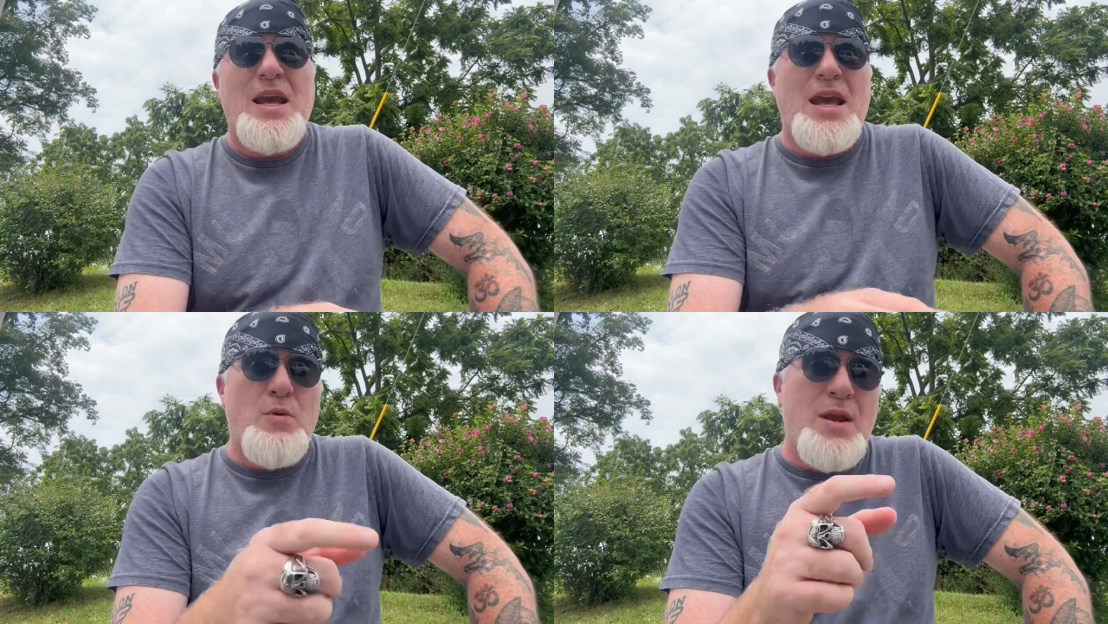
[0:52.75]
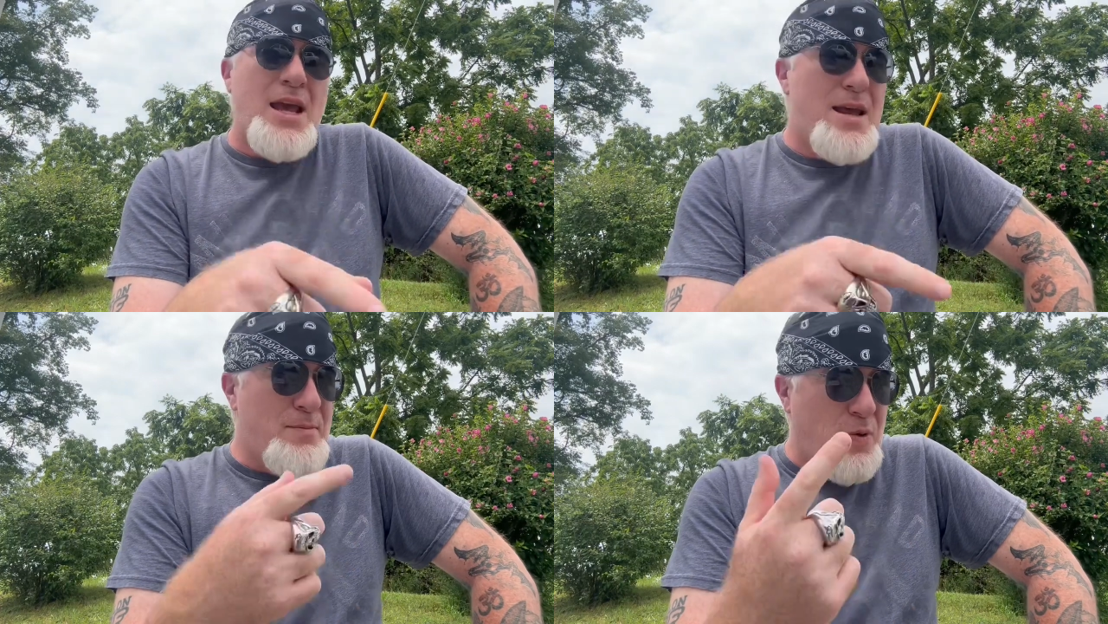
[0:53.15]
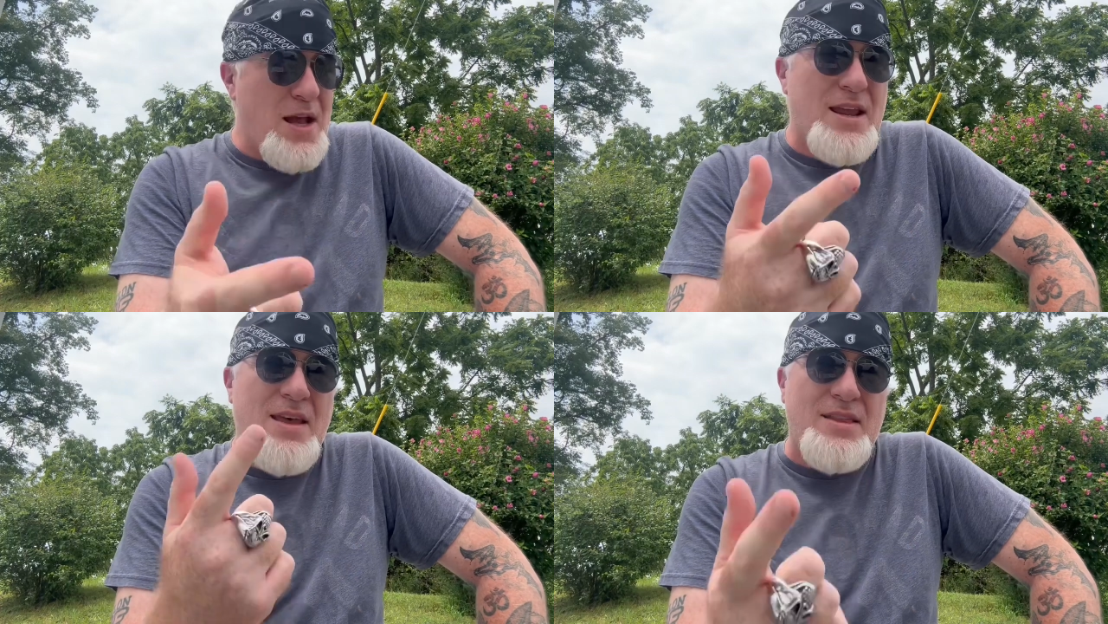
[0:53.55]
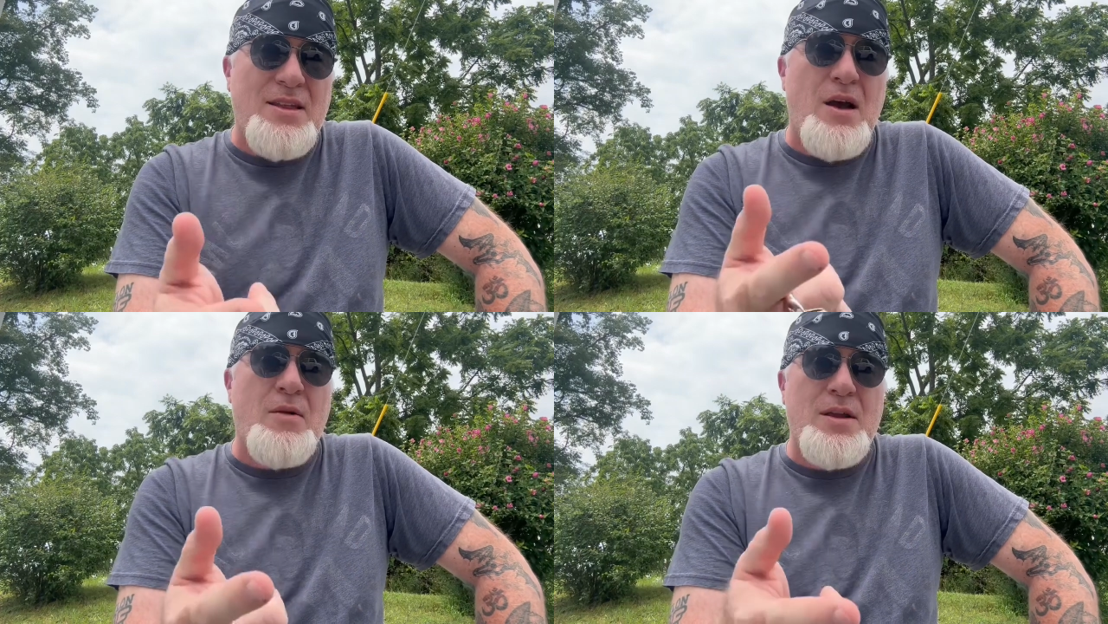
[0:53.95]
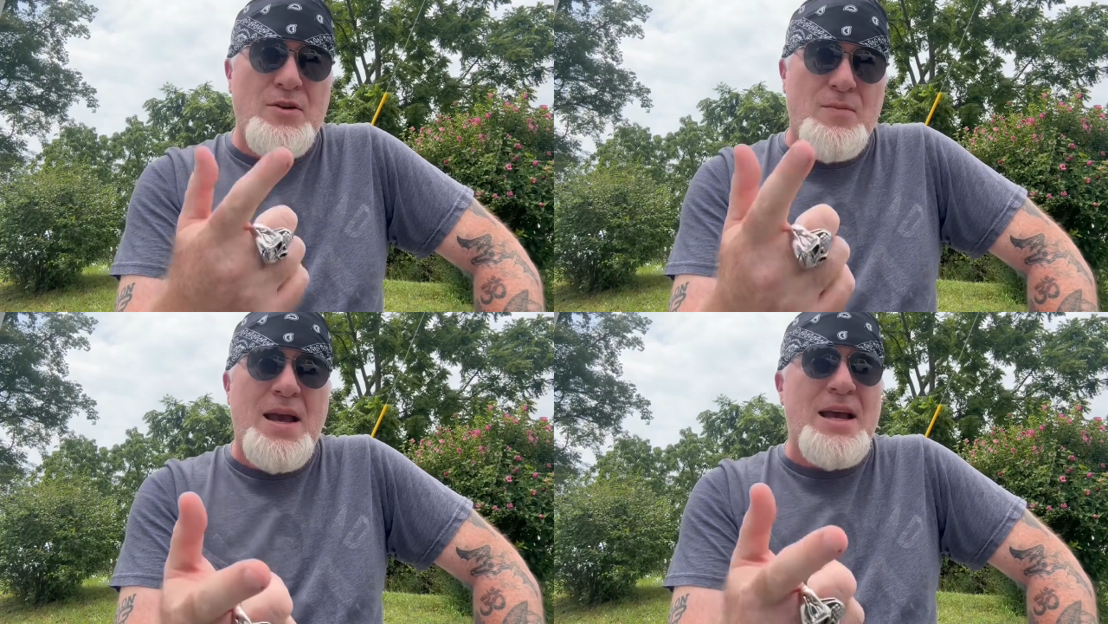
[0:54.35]
He went ahead and planted that thought in
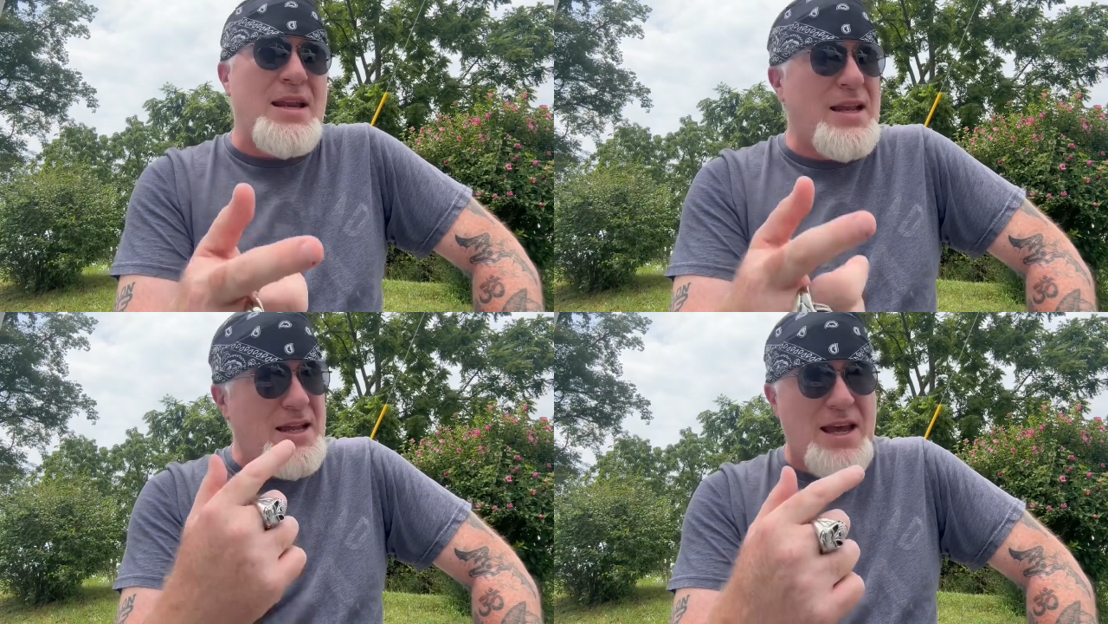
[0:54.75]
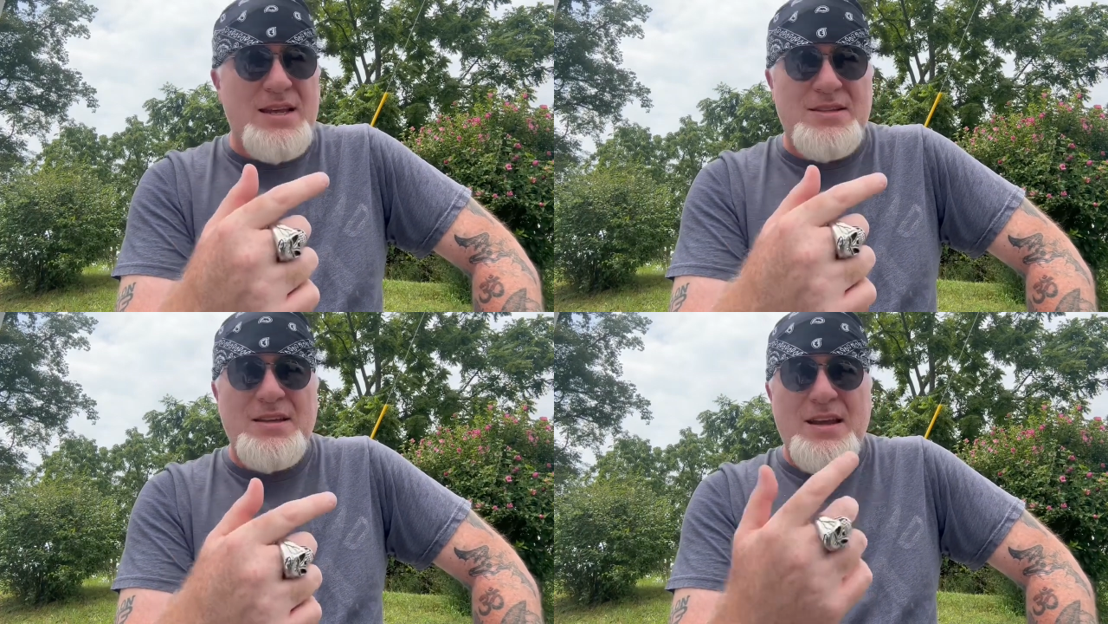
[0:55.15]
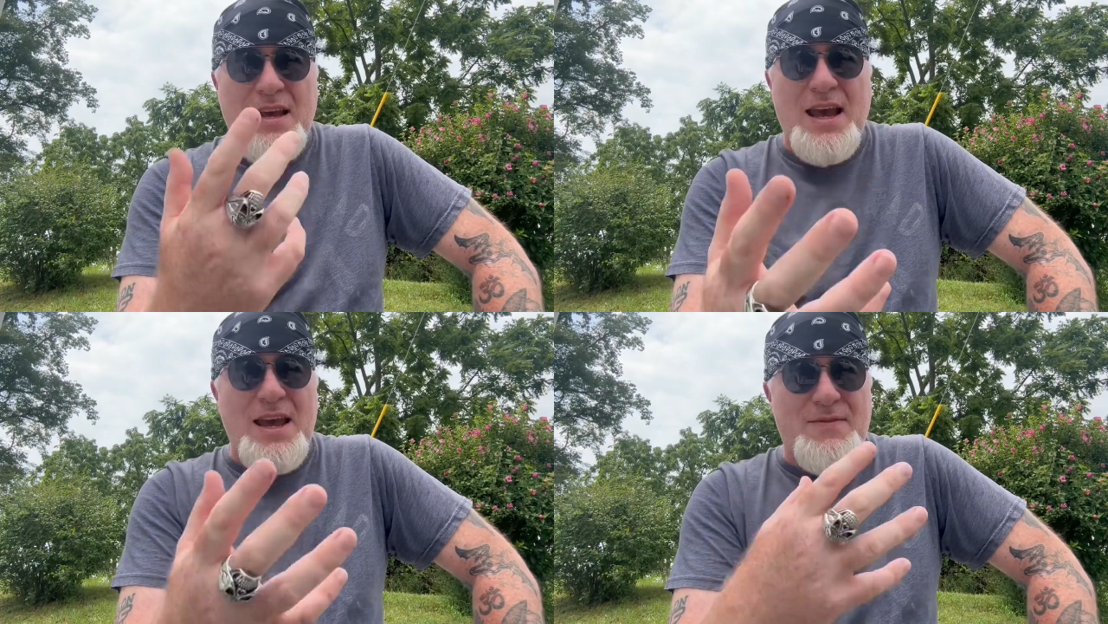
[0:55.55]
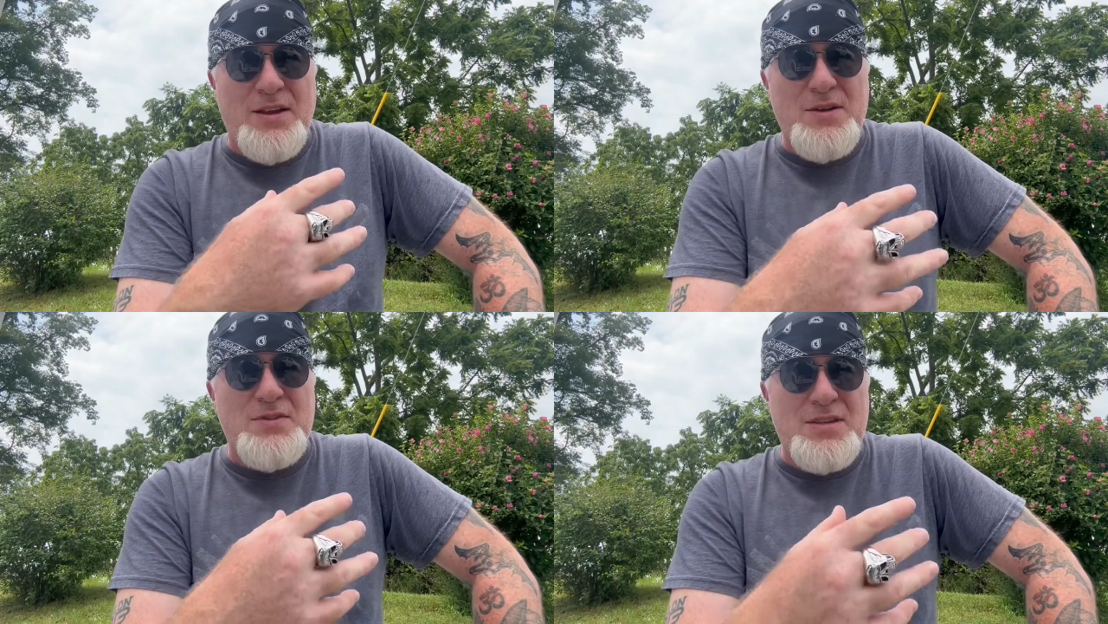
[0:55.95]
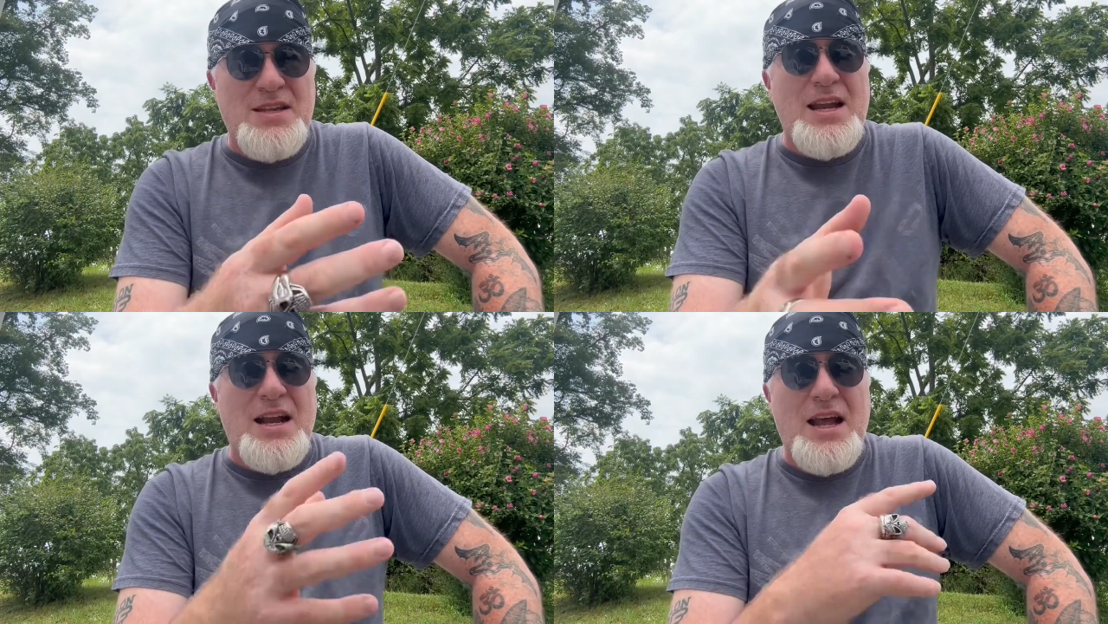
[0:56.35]
your mind in case, hey, if I lose this
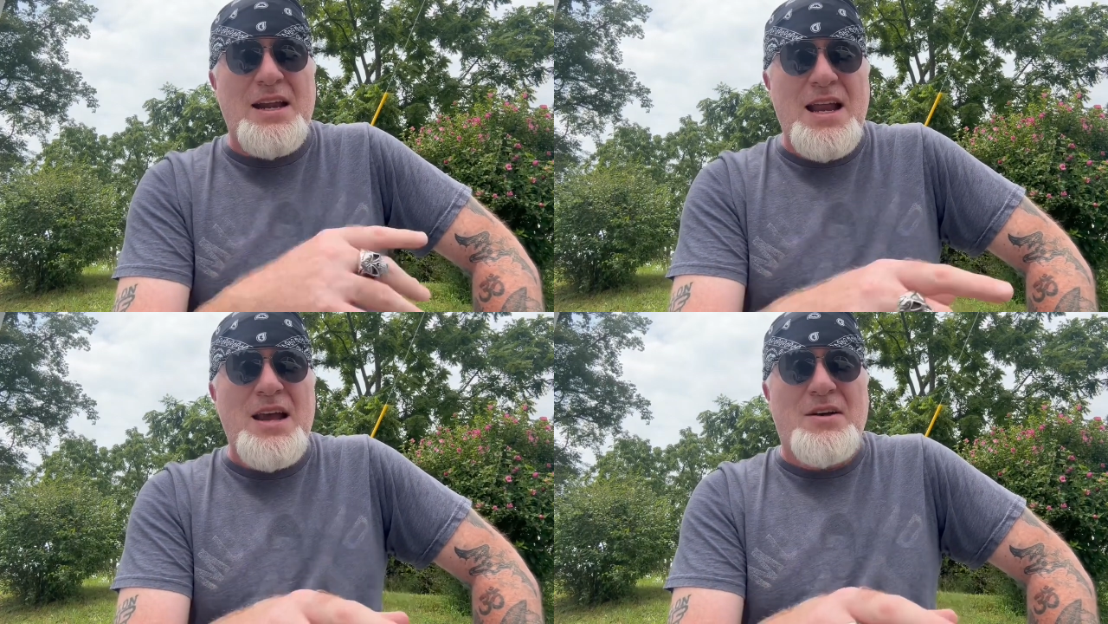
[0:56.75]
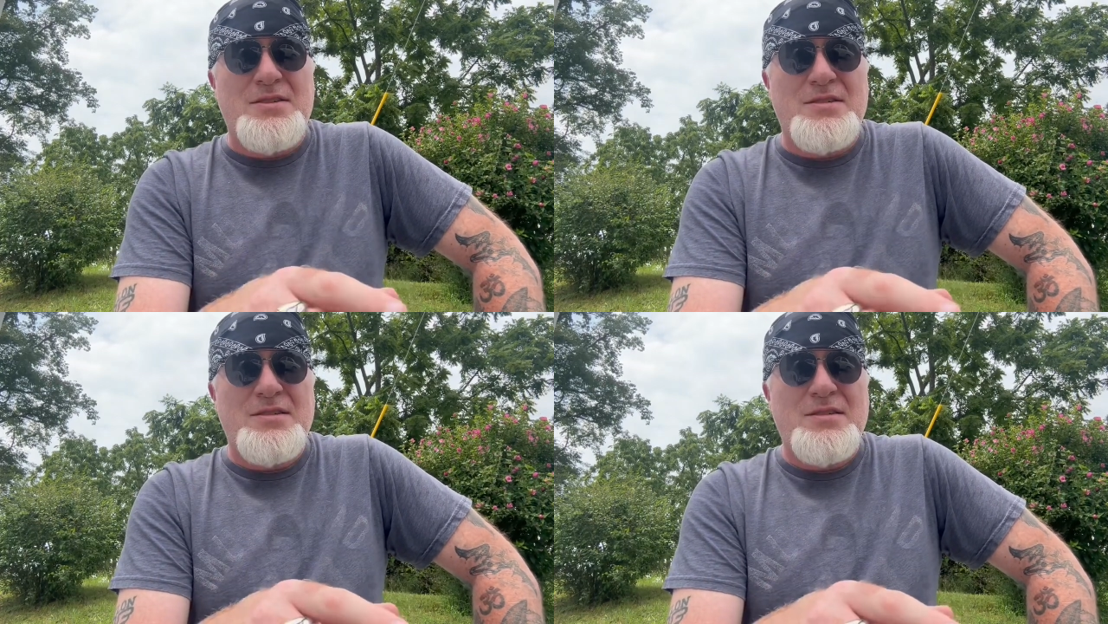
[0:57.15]
thing, I got an out.